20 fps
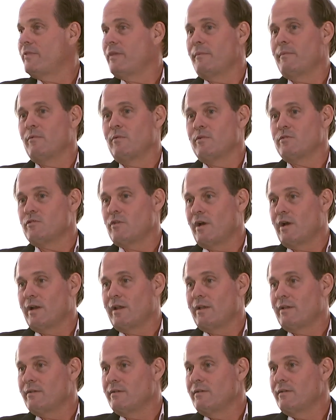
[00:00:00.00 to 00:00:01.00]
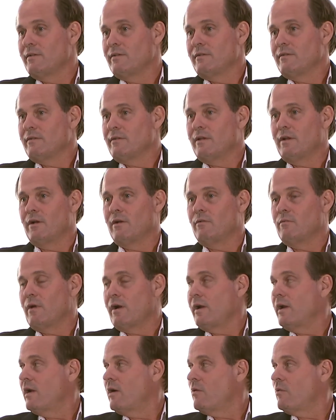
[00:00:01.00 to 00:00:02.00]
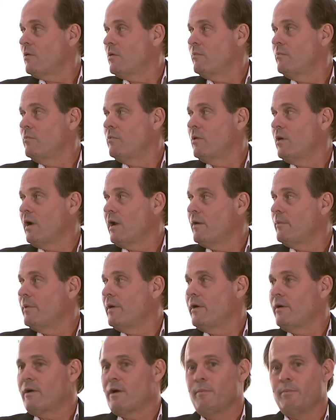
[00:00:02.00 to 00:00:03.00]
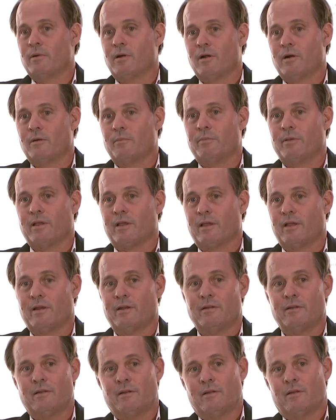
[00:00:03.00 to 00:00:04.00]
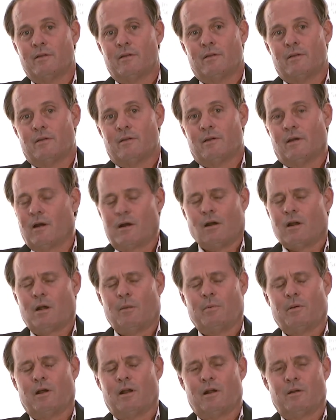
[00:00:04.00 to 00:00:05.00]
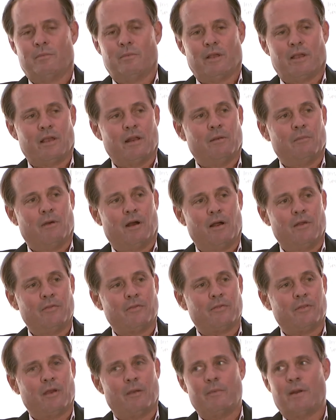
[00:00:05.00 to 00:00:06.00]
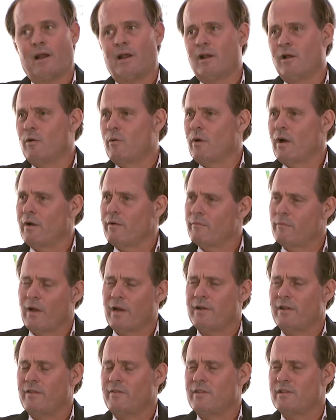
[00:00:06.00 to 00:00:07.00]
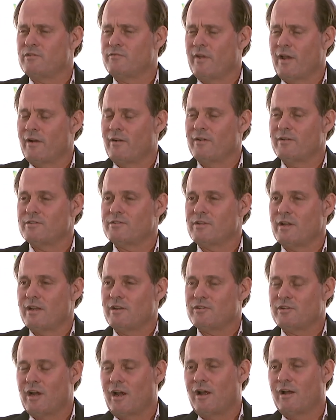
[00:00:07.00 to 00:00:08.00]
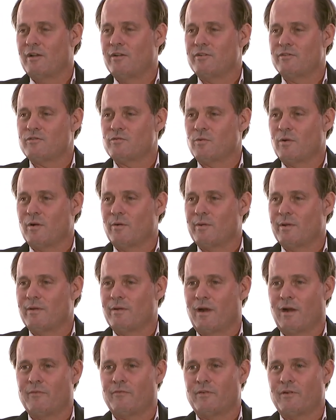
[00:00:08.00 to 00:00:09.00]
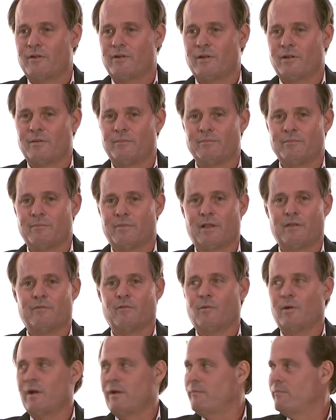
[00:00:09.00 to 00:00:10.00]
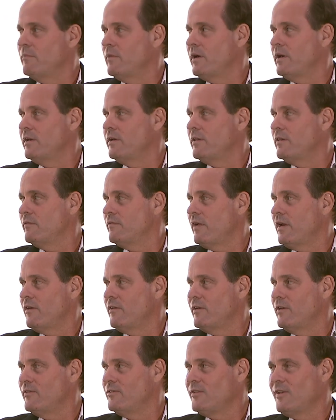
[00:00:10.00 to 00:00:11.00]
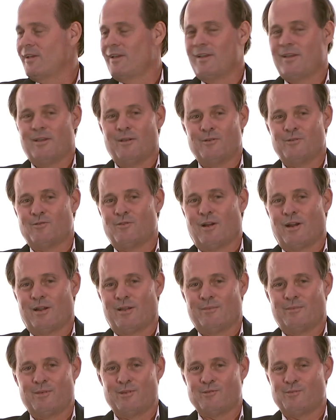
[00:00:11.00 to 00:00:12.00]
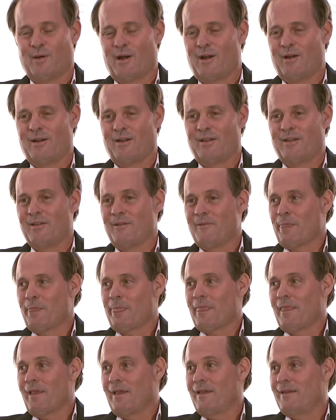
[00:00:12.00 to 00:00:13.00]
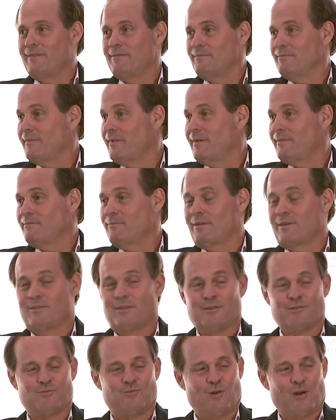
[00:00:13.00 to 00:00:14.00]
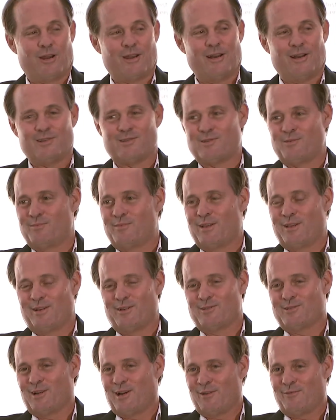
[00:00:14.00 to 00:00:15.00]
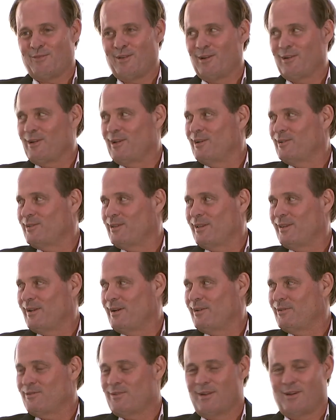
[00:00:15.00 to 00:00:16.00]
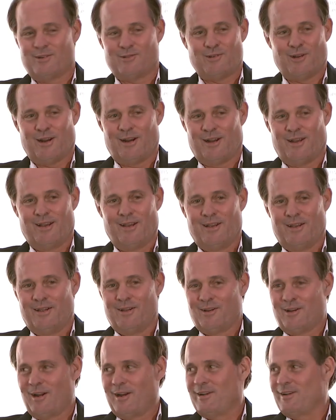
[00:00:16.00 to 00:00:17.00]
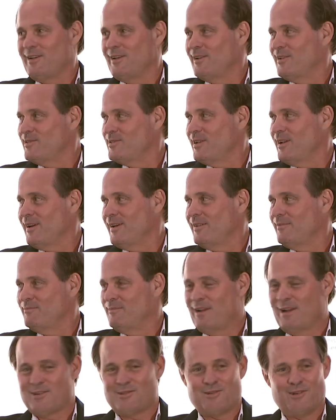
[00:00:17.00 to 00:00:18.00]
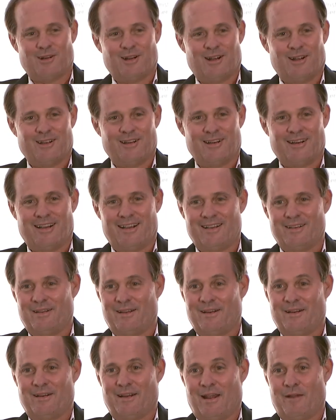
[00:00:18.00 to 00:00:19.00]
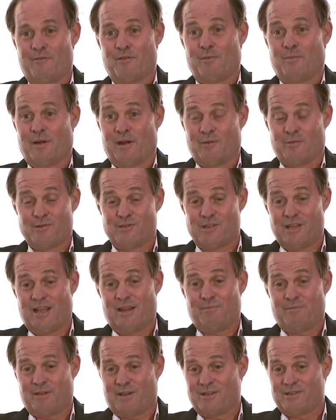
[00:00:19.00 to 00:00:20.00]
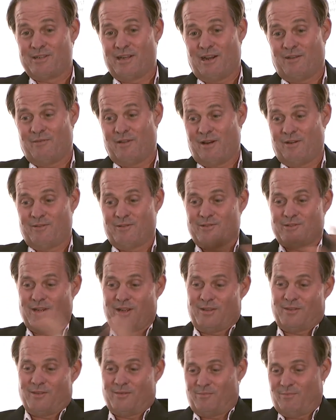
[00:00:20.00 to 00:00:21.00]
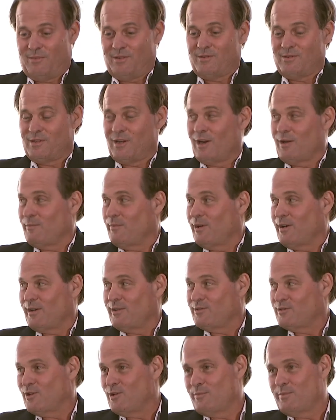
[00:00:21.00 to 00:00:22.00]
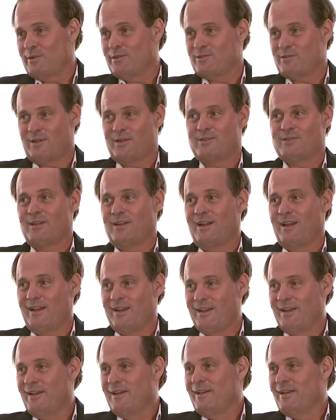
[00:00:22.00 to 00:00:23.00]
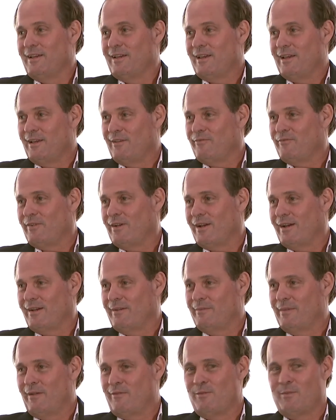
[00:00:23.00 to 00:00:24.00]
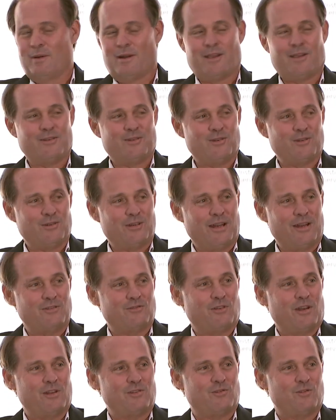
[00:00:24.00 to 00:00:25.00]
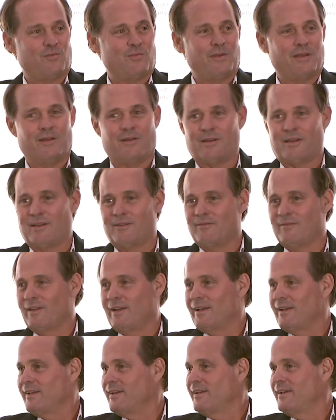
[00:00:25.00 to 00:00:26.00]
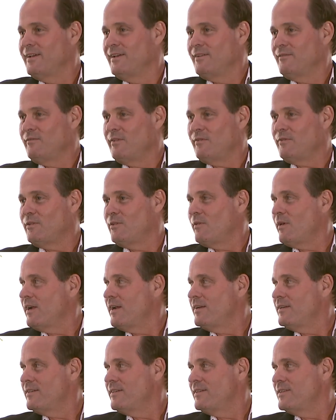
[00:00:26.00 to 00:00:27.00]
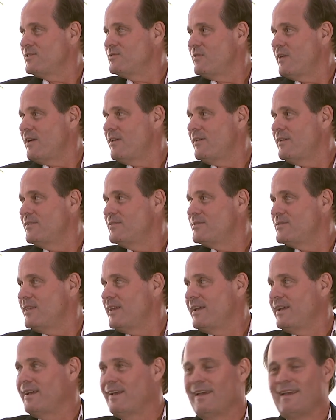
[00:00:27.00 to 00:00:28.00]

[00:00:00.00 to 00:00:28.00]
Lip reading: We're trading, right now we're at about a couple hundred billion or a couple $100 million a month. I know I did this Veterans Day challenge where we offered to give away money to the veterans. It was very inspiring, and because I was working on some deals and I felt guilty that I was going to try to cut deals on a national holiday, and everybody was in because now Veterans Day, the stock market's open. So I said, hey, if everybody could do 10 trades with me, I'll give like 50 grand to this veterans thing.